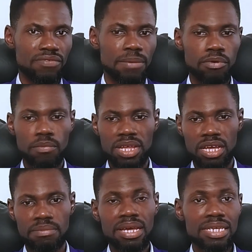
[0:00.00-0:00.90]
that
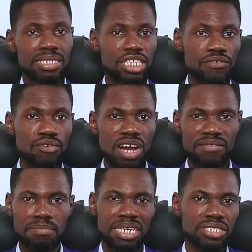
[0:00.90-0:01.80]
problem, see if you have the
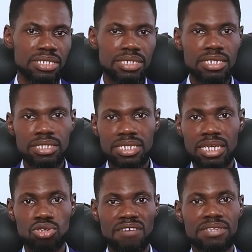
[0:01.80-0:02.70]
machine skill
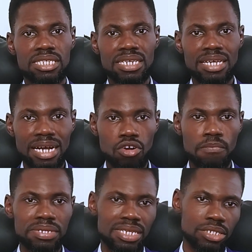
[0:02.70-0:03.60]
set, you have the technical
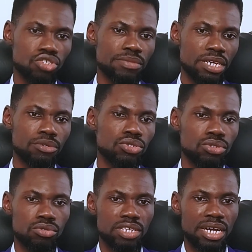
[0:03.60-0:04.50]
competence to be able to
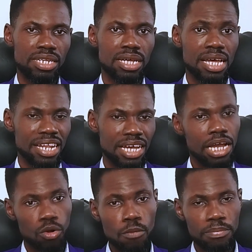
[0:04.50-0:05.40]
do that. Now I
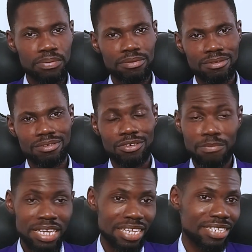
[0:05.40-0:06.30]
hope you're
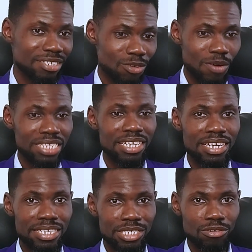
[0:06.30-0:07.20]
making quite a
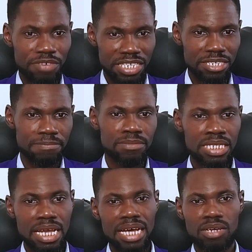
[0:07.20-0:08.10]
list already.
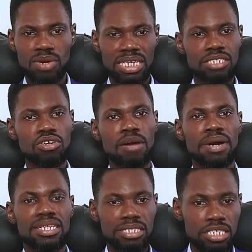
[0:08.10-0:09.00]
And then we can now talk
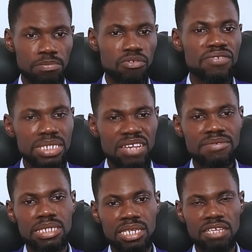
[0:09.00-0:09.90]
about improving
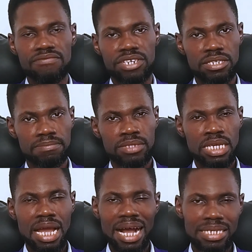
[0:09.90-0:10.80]
service delivery
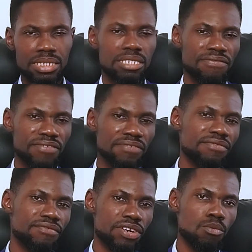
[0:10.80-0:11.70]
as the
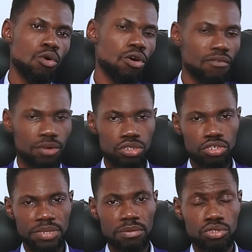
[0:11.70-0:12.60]
fifth framework for you to
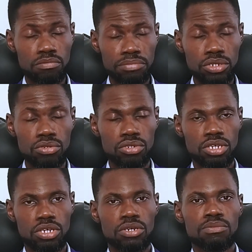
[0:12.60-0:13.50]
be able to
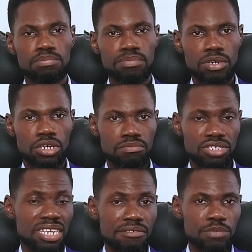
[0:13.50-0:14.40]
build,
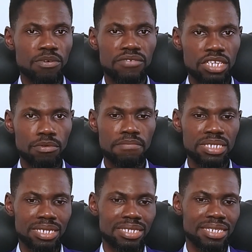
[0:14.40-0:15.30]
generate profitable
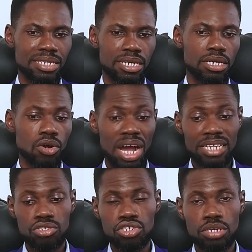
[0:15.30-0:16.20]
business idea.
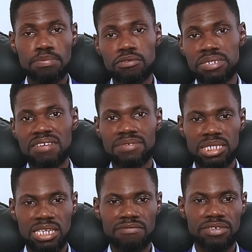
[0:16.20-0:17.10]
How do you improve
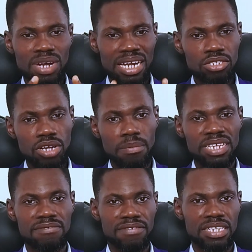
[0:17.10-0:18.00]
service delivery? We can now talk about
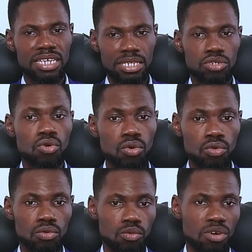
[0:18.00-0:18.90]
the fact that,
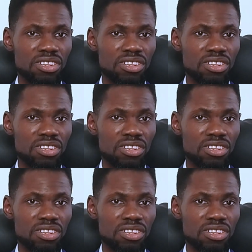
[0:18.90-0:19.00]
what the